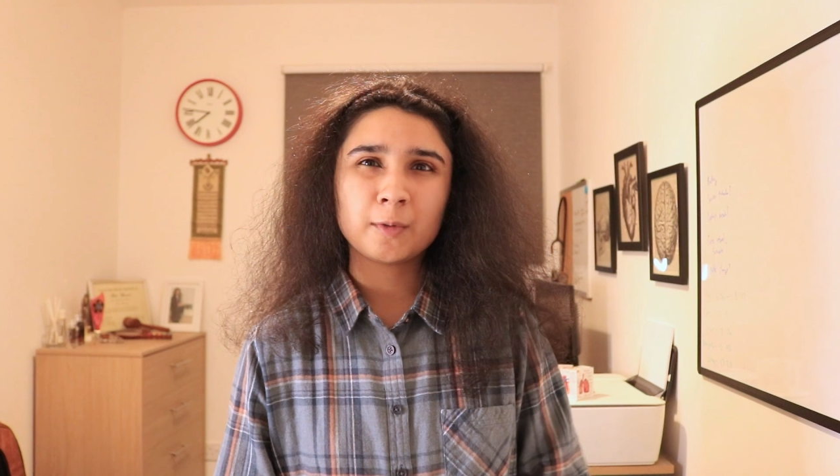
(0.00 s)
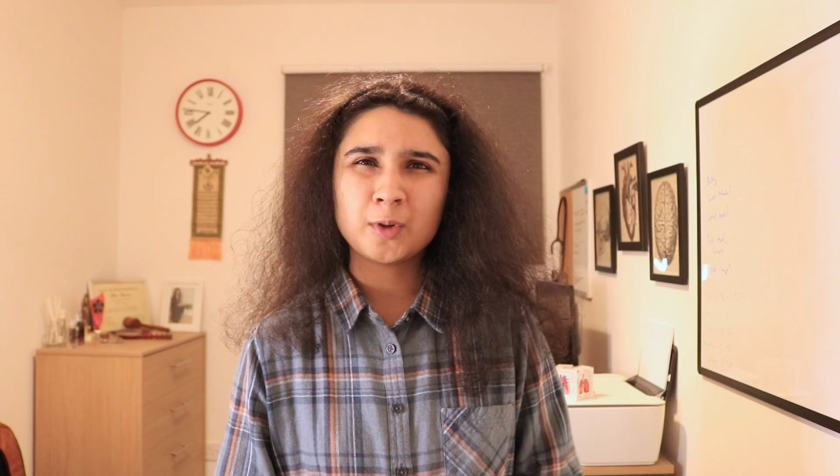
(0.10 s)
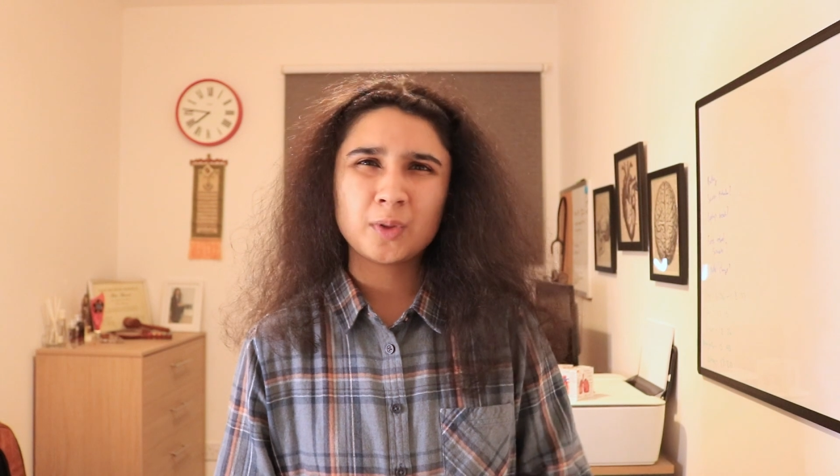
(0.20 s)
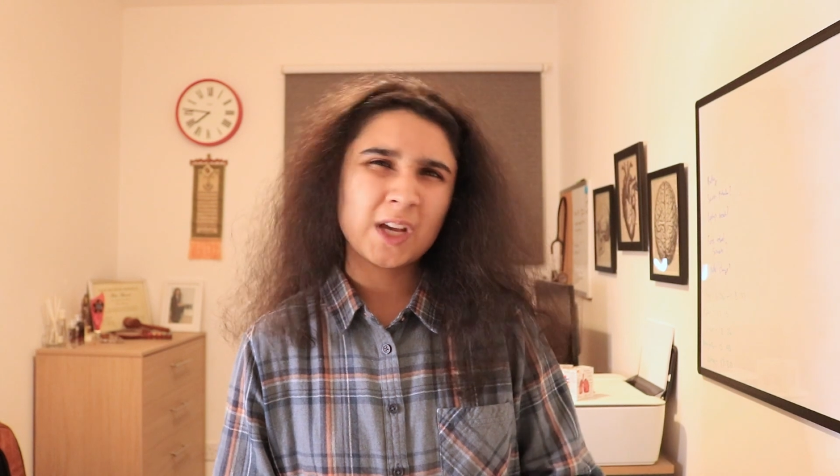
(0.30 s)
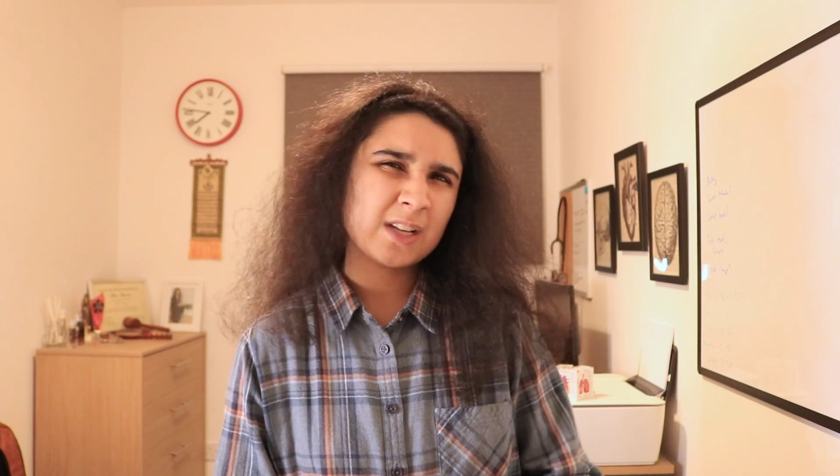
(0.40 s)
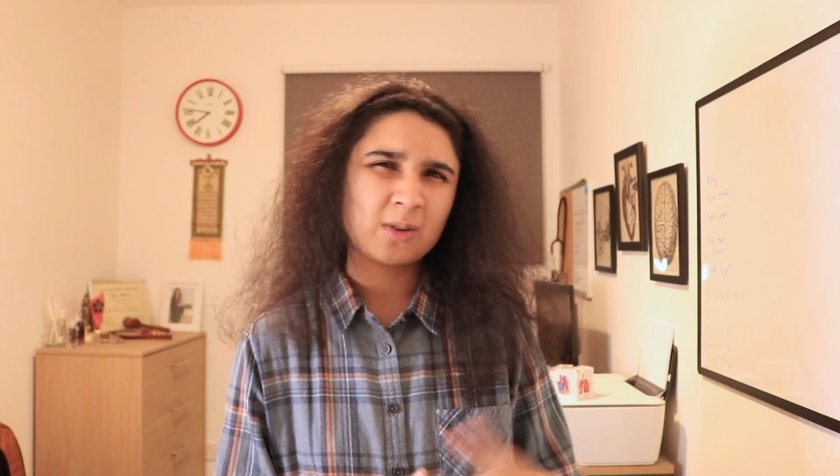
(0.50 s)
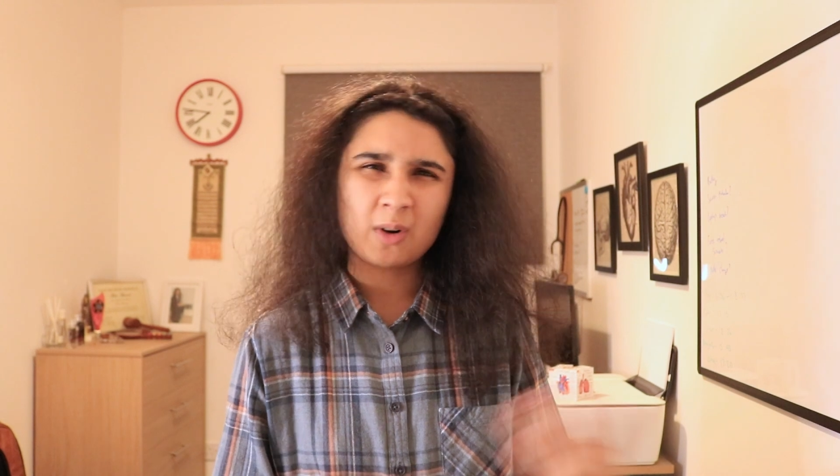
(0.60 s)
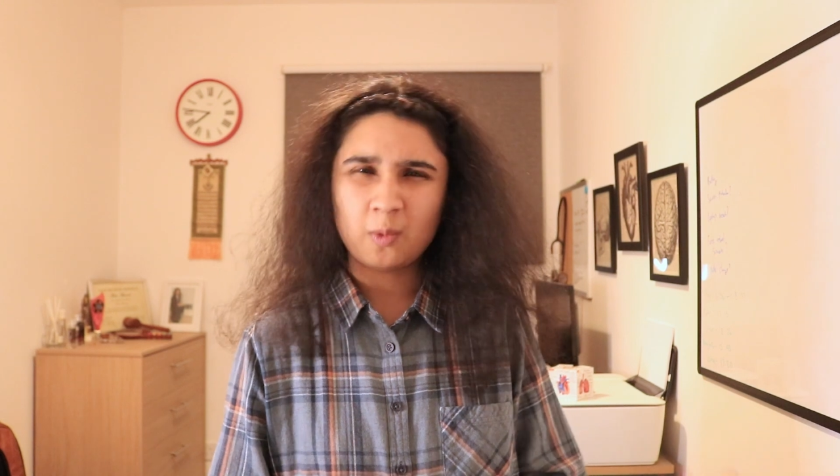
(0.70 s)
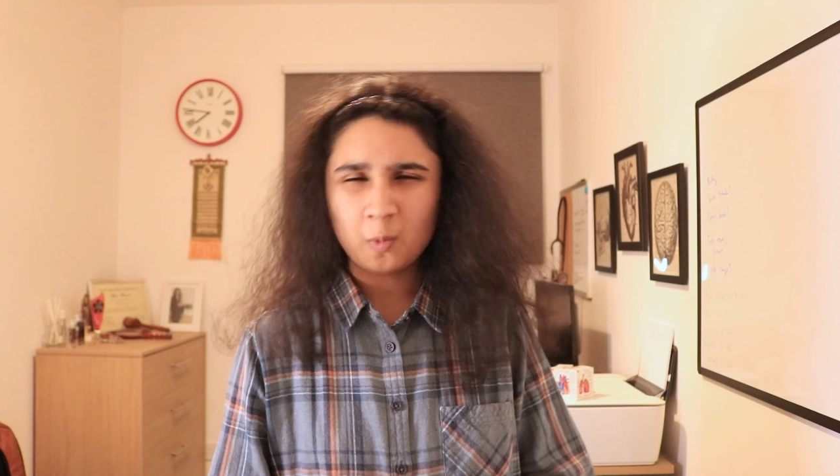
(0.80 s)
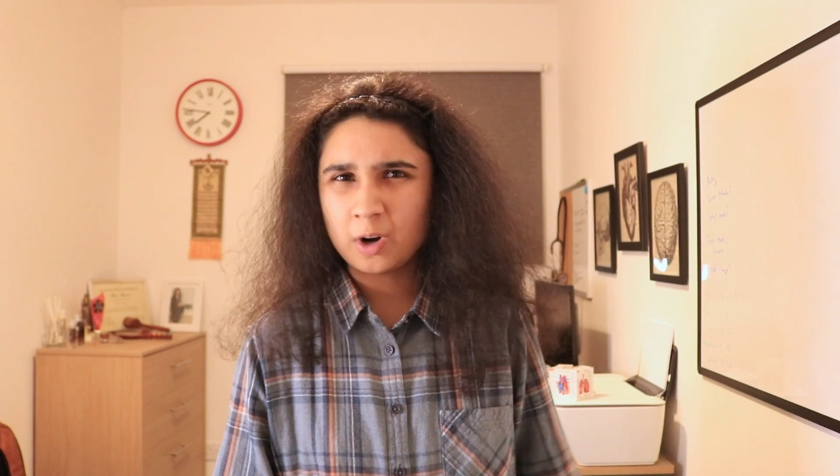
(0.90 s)
a few things
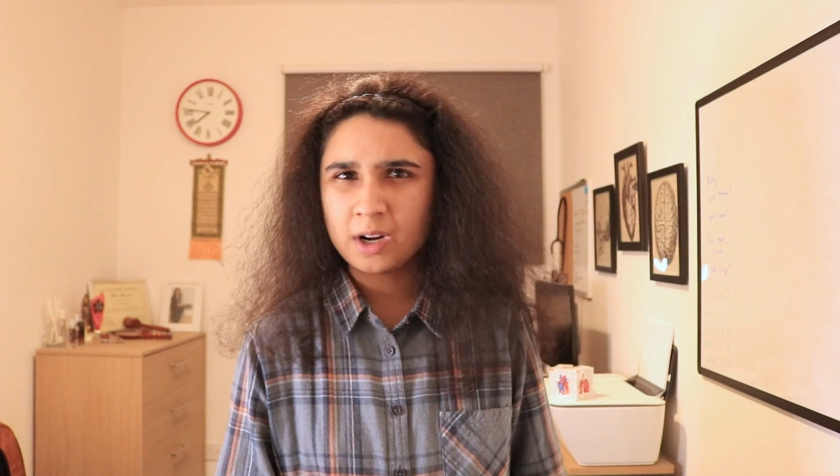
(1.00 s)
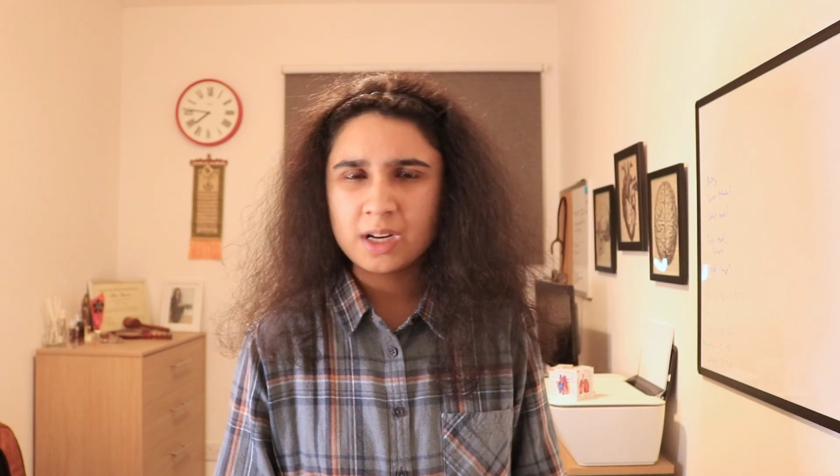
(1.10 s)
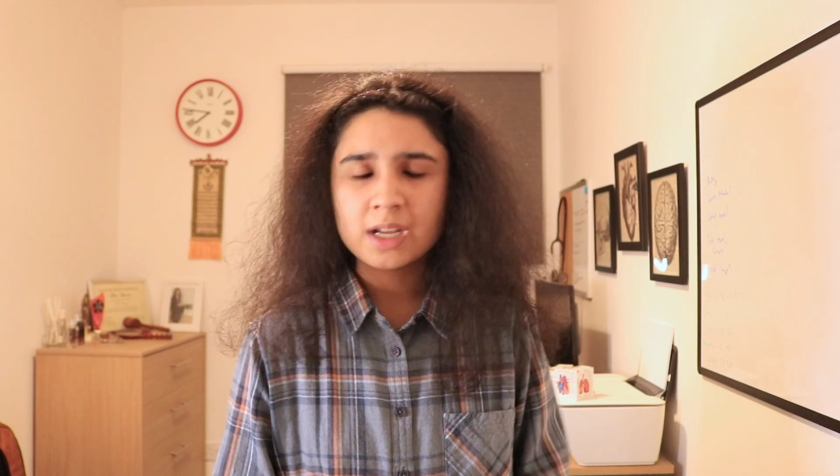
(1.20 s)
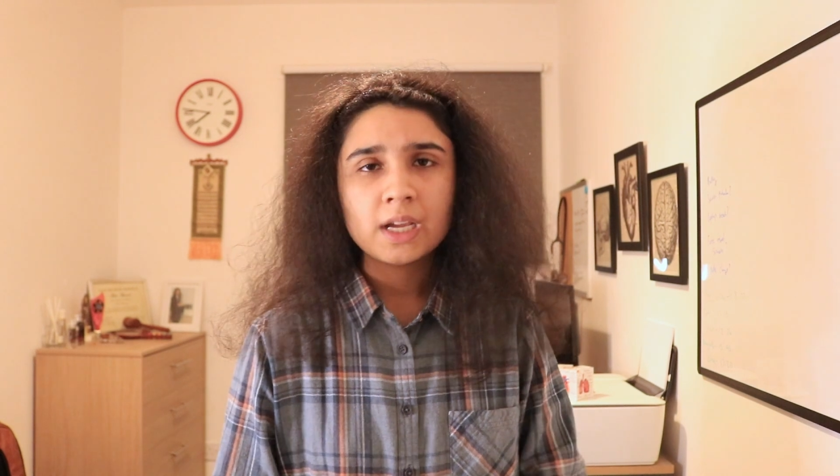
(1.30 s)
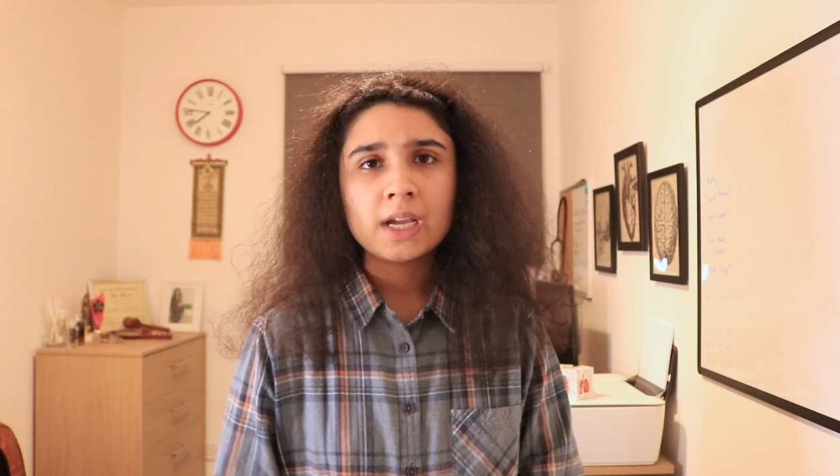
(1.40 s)
on Word.